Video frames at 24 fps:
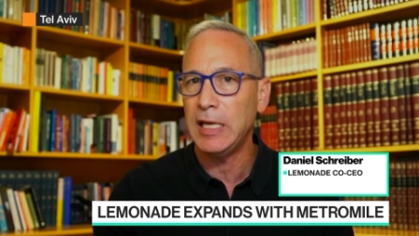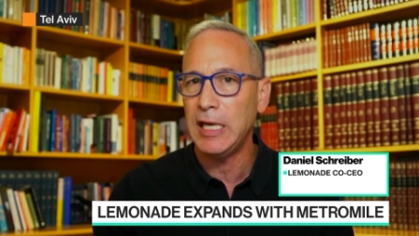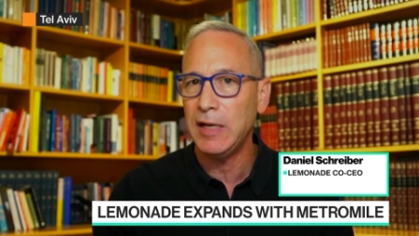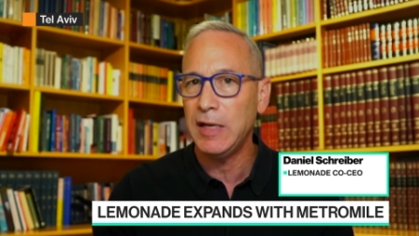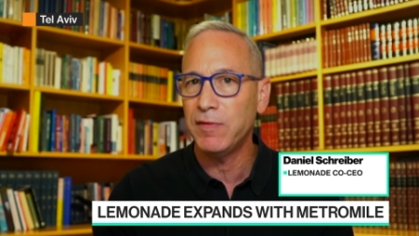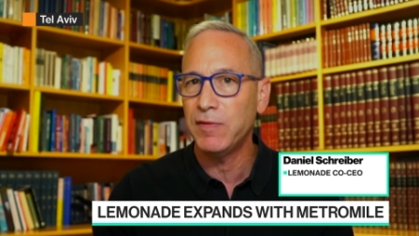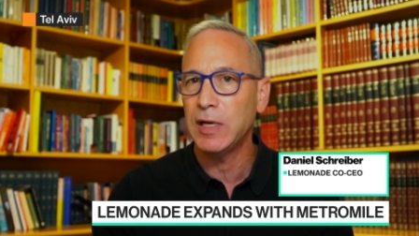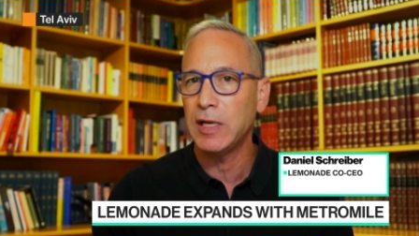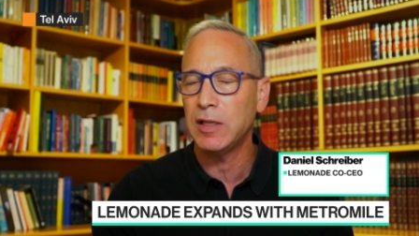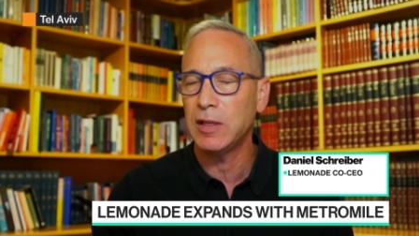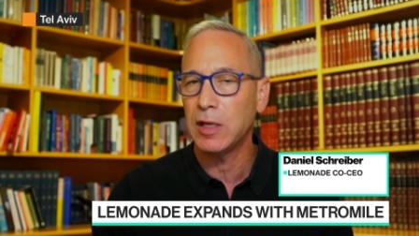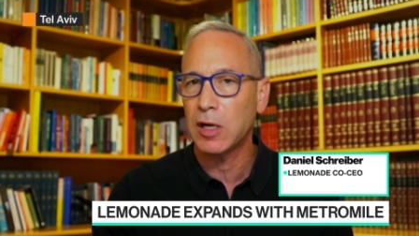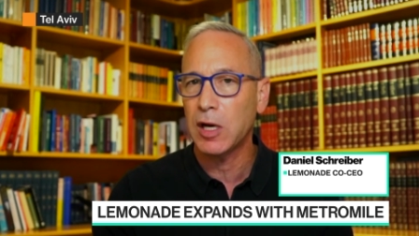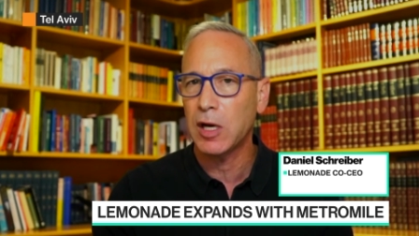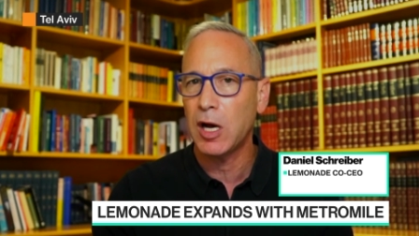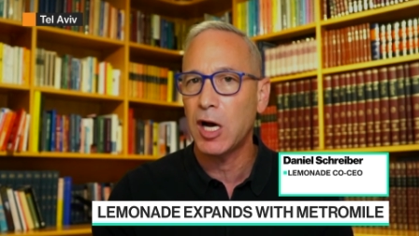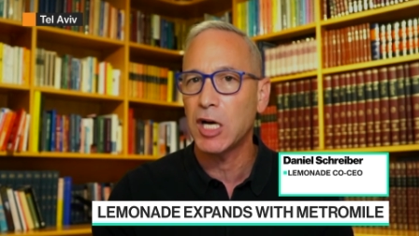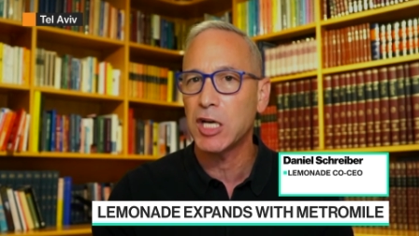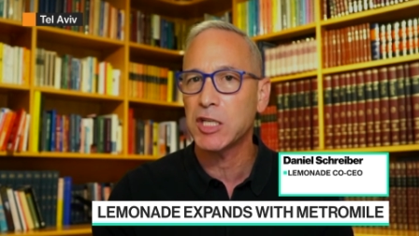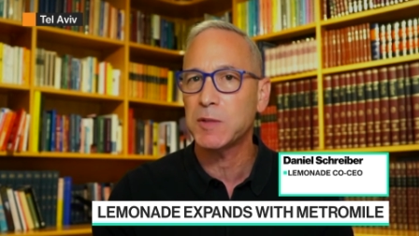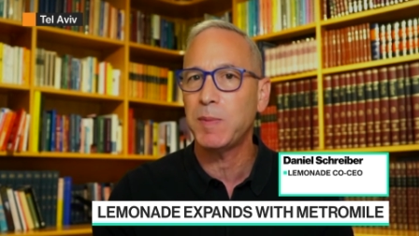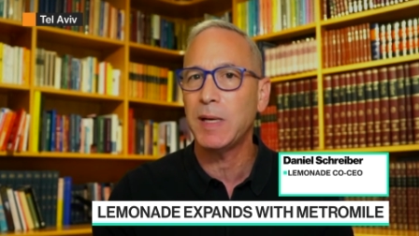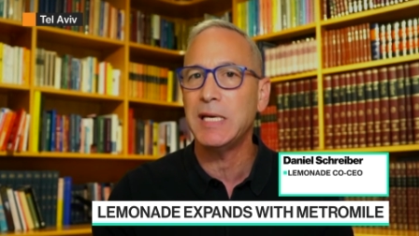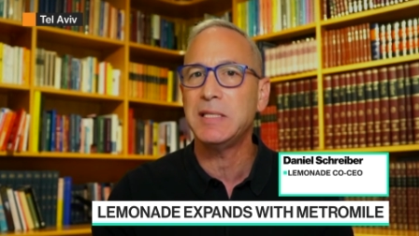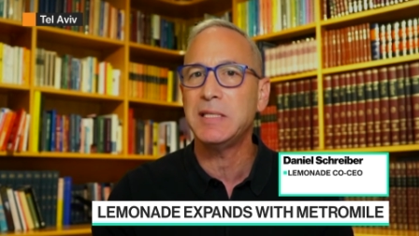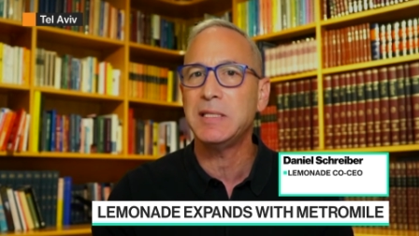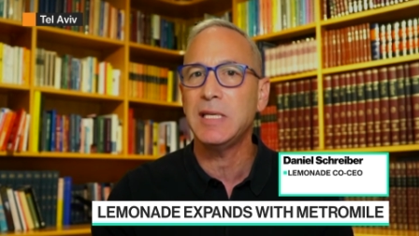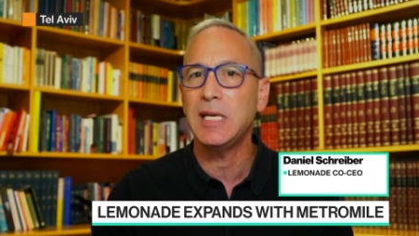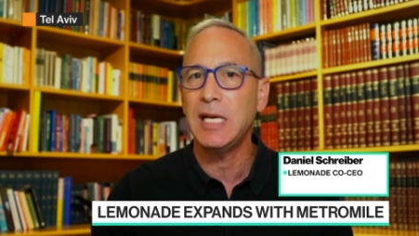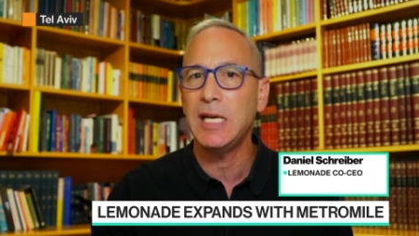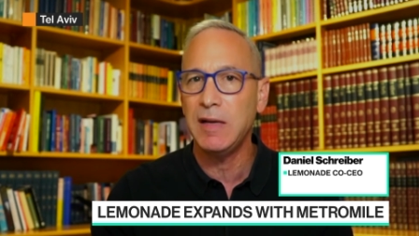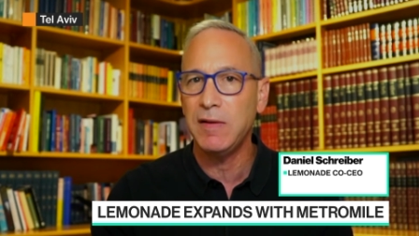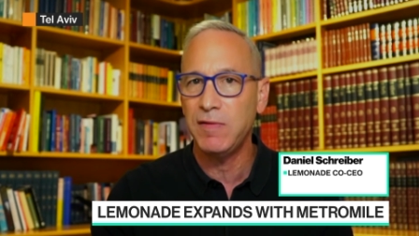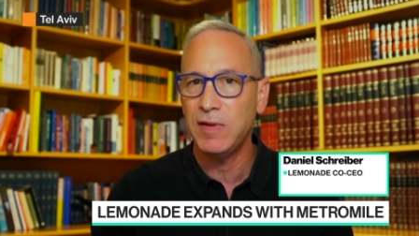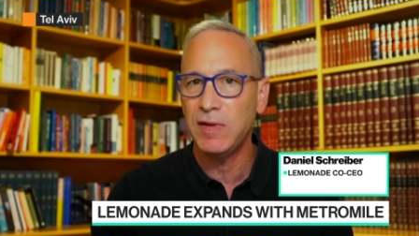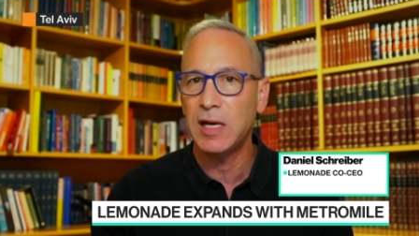even in the car space,
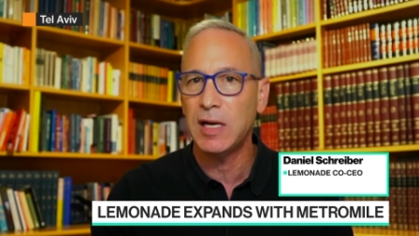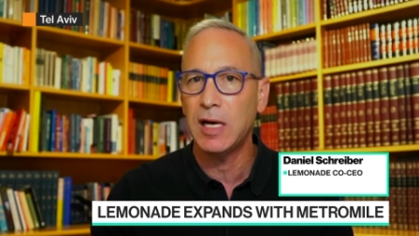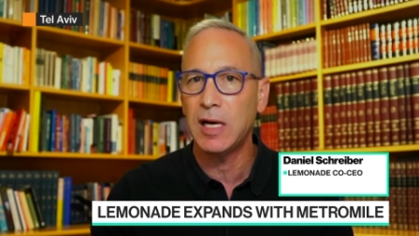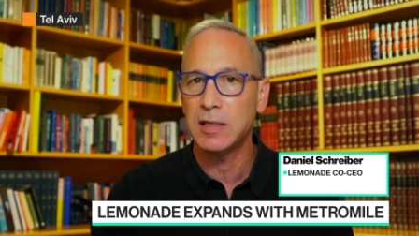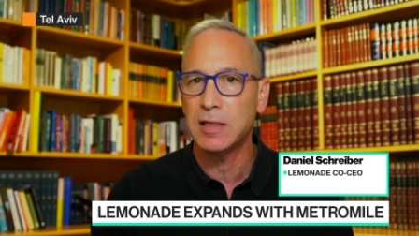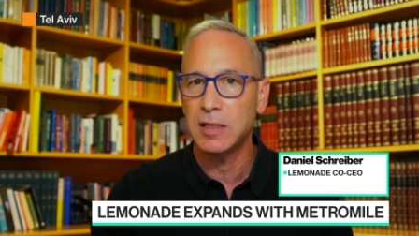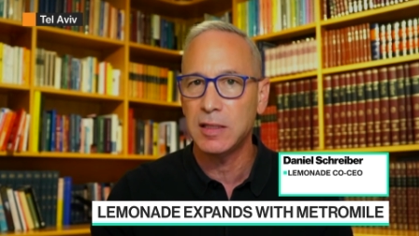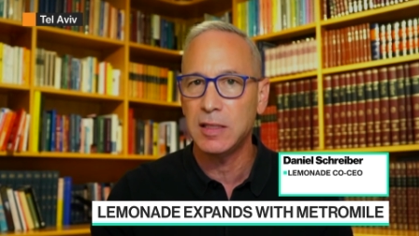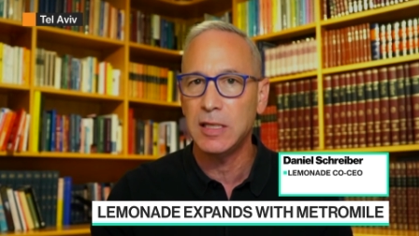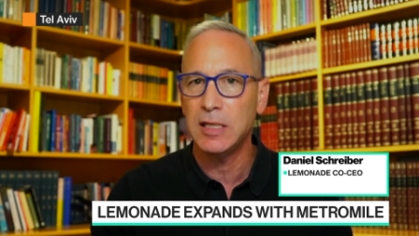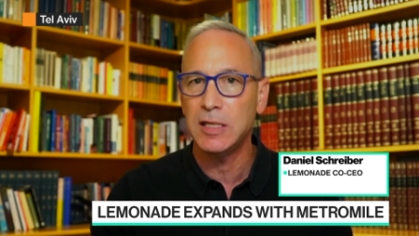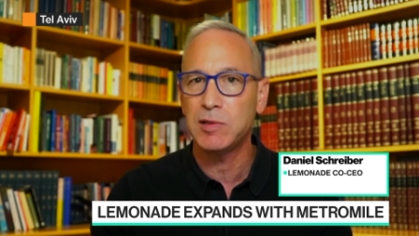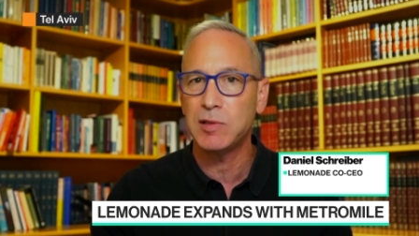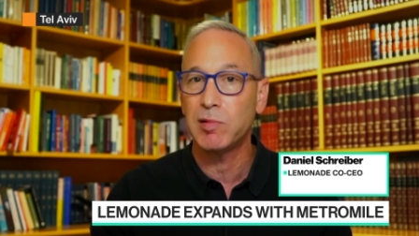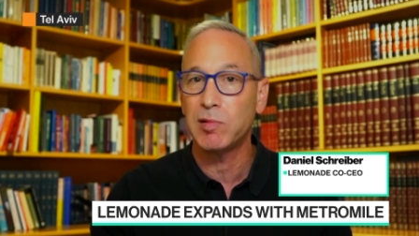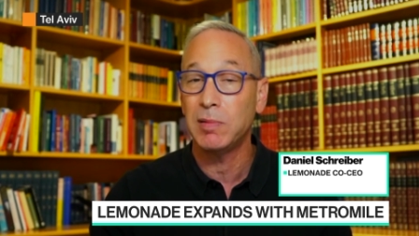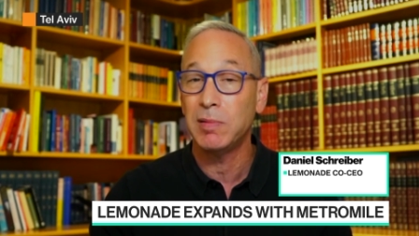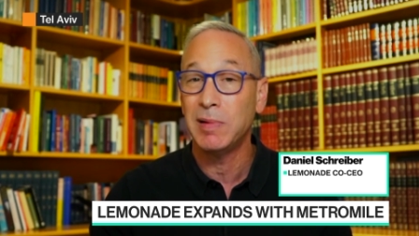even under these